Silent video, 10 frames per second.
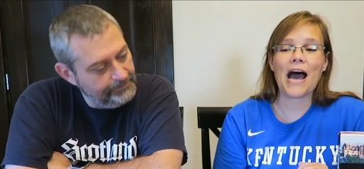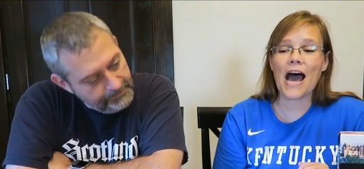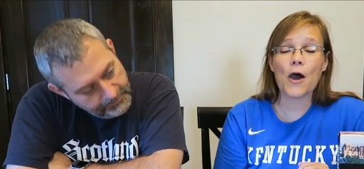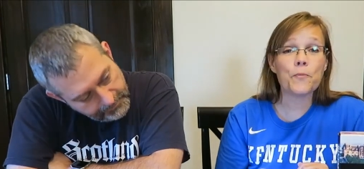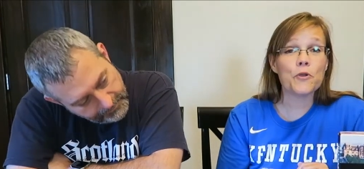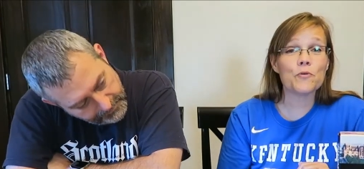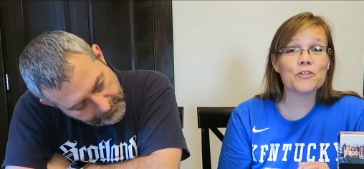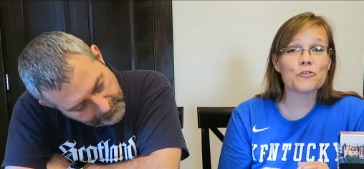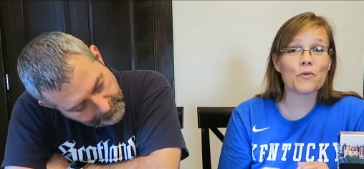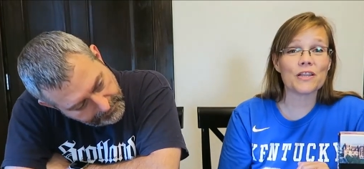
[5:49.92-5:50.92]
Speaker 1: I hope you
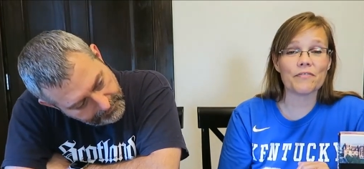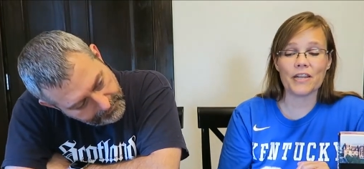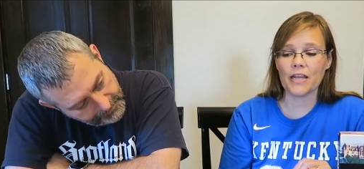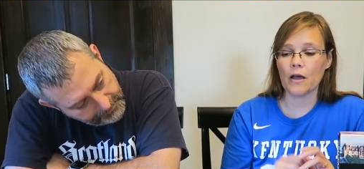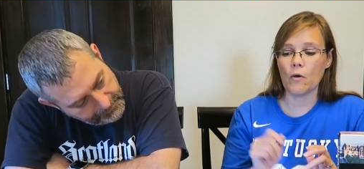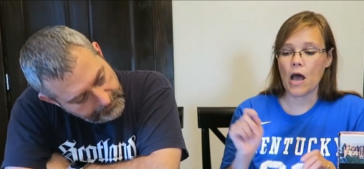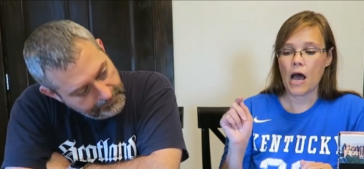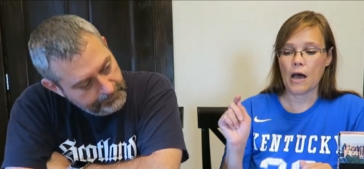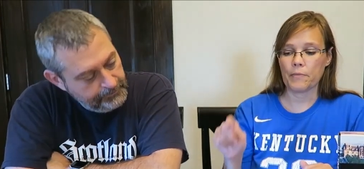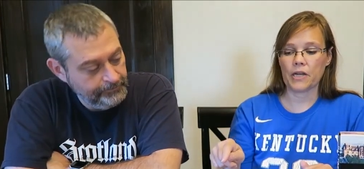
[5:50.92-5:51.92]
enjoyed the video.
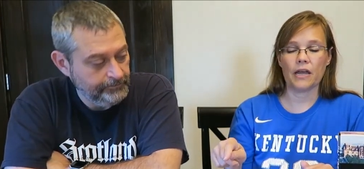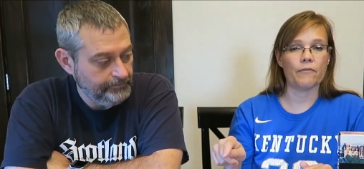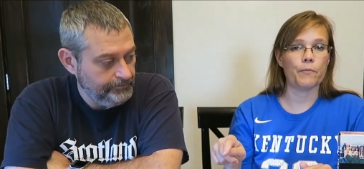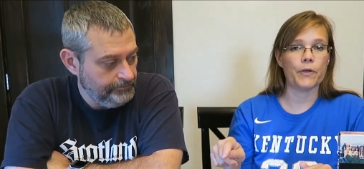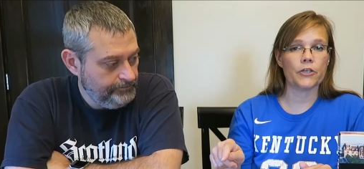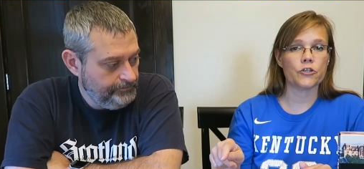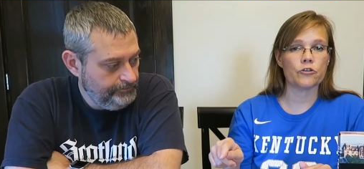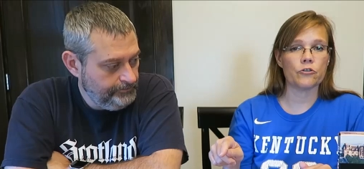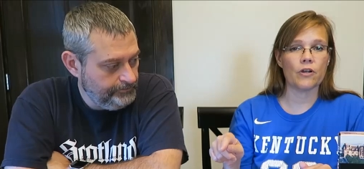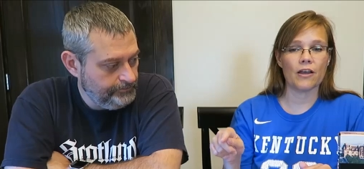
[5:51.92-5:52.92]
I'm gonna have a
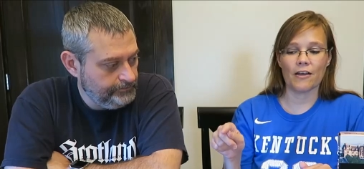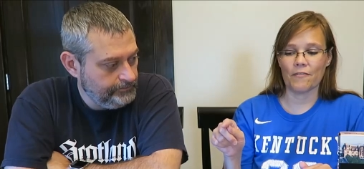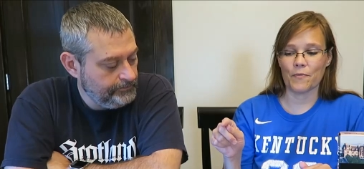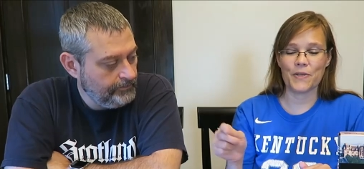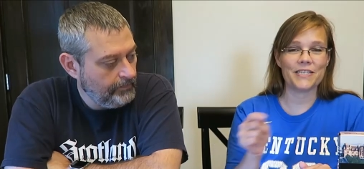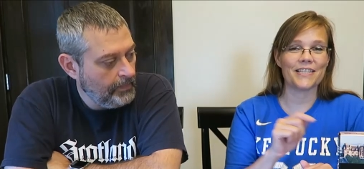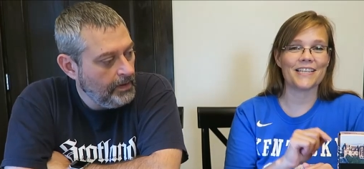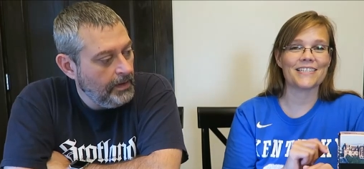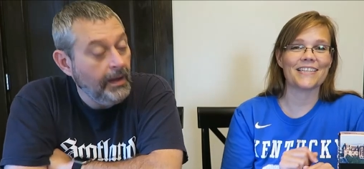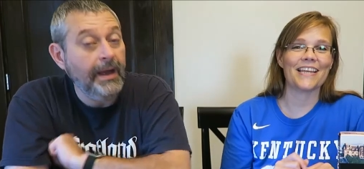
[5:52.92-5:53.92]
picture of a piece of
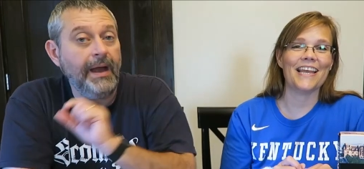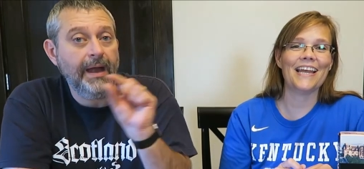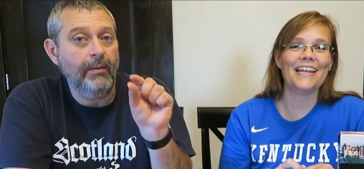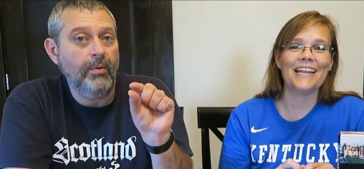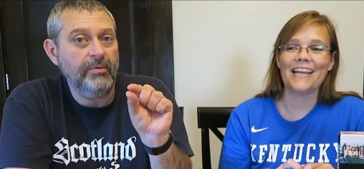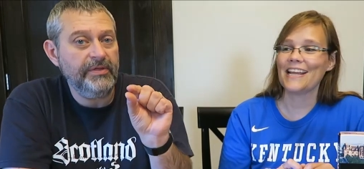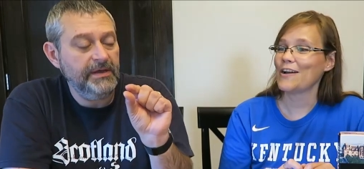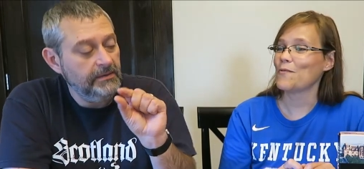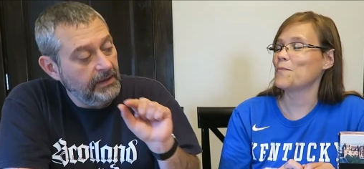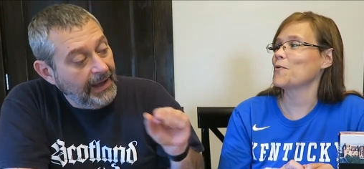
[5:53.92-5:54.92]
this at the end. One more
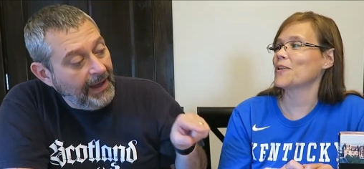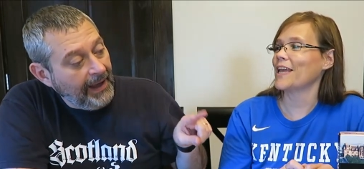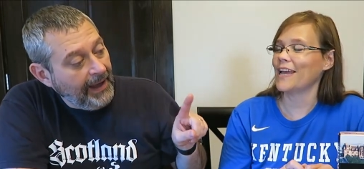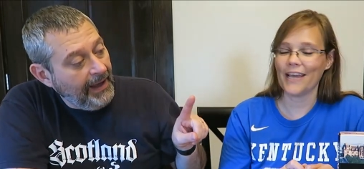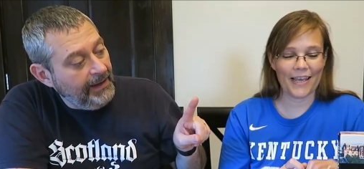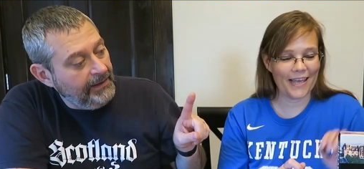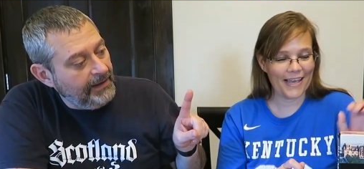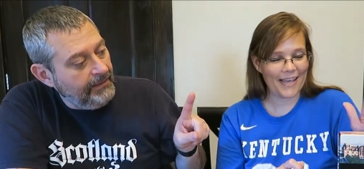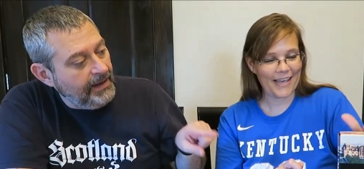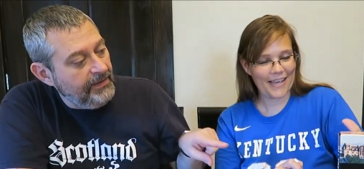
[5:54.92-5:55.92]
thing. One more thing.
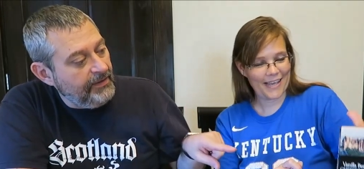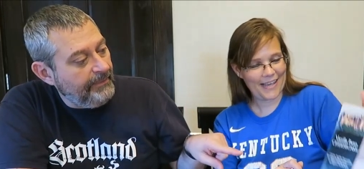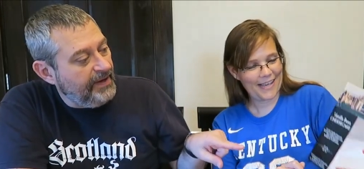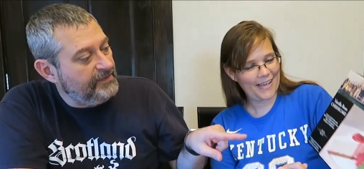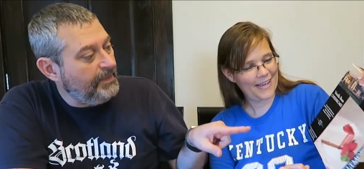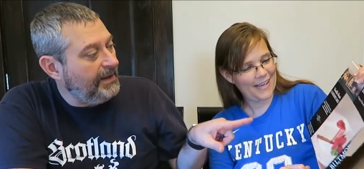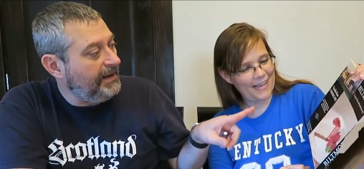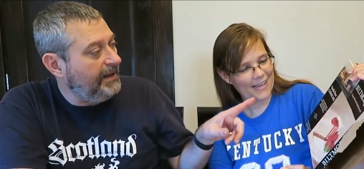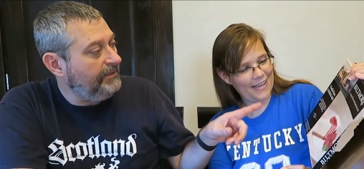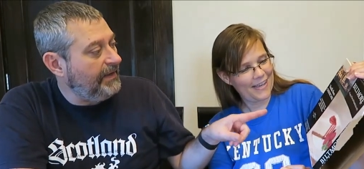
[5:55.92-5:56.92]
And
Speaker 2: uh, and the Best
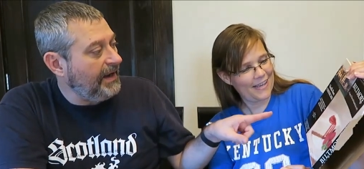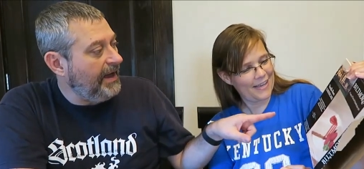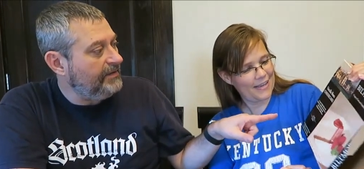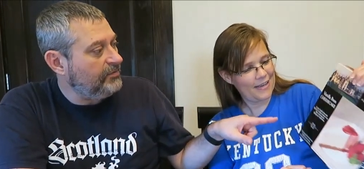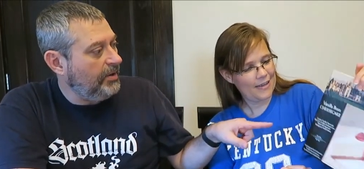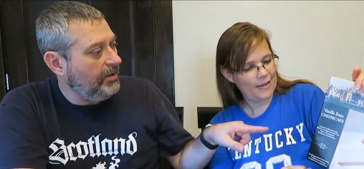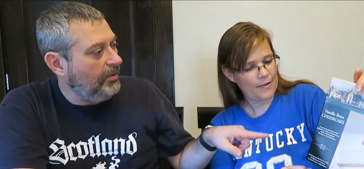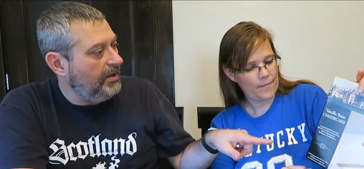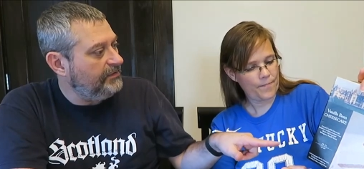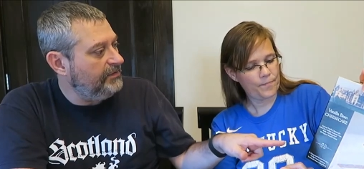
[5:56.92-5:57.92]
By date, they last quite a
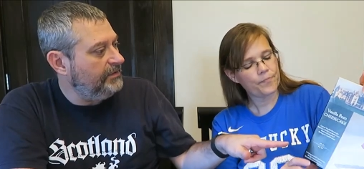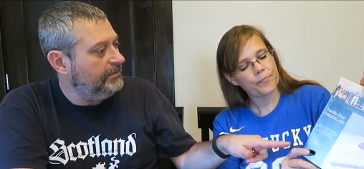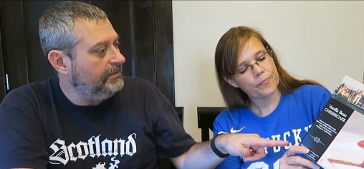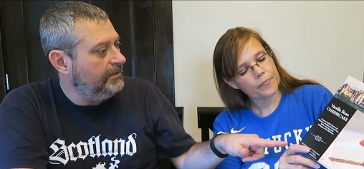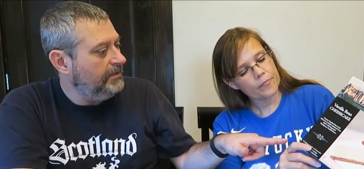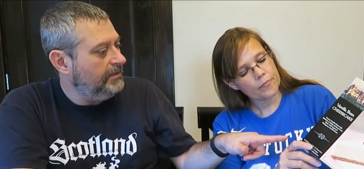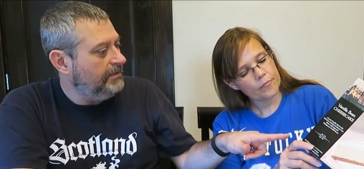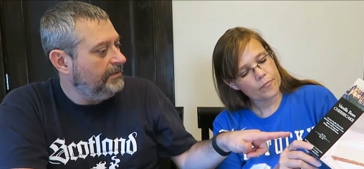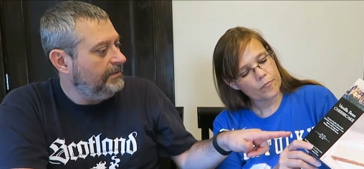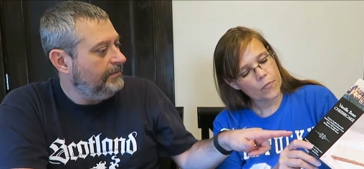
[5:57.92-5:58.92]
while too.
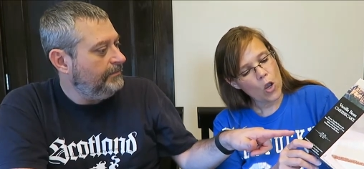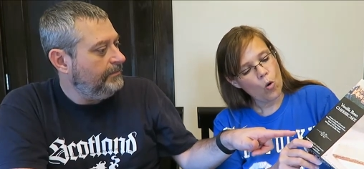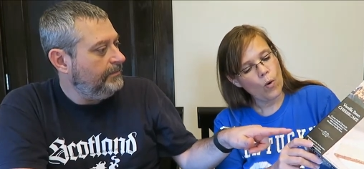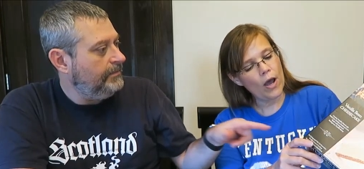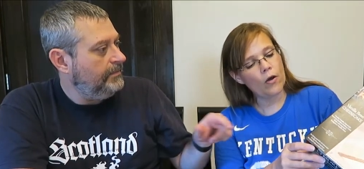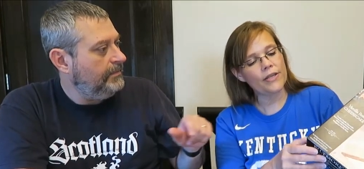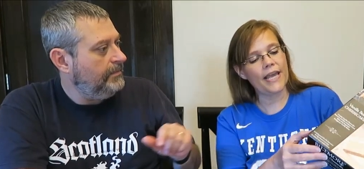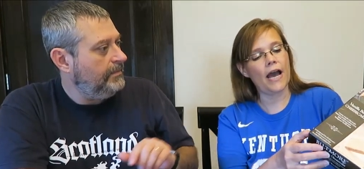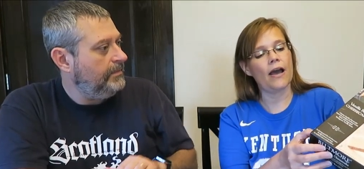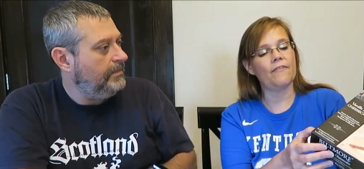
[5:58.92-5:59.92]

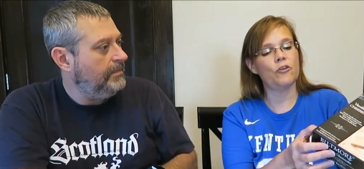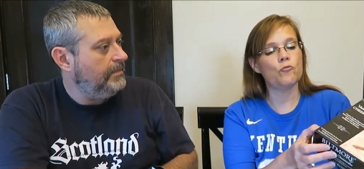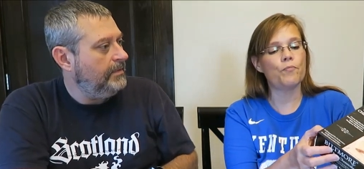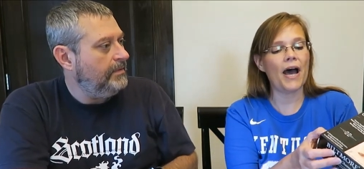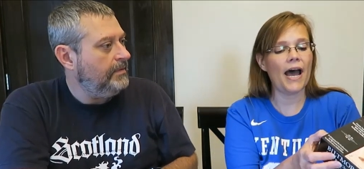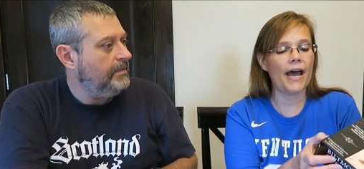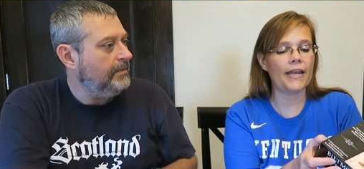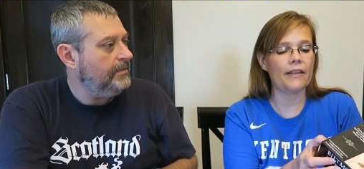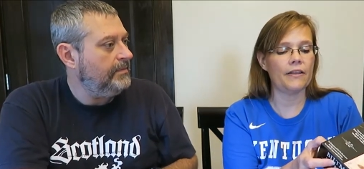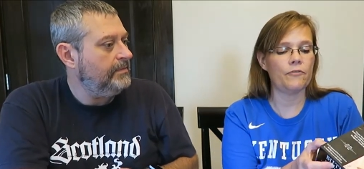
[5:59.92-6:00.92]
Speaker 1: Well, yeah, if you
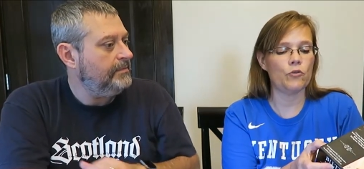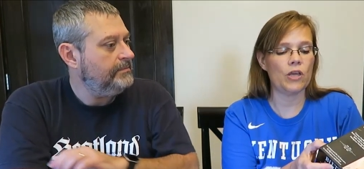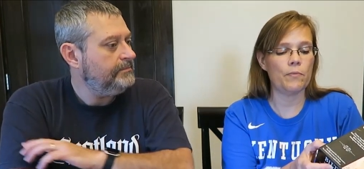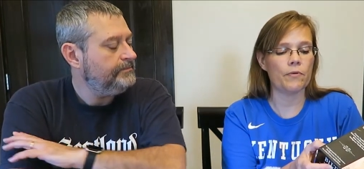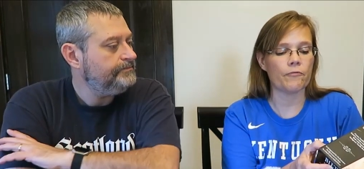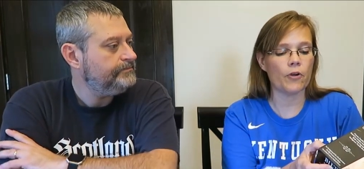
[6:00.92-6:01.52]
buy it and if you keep it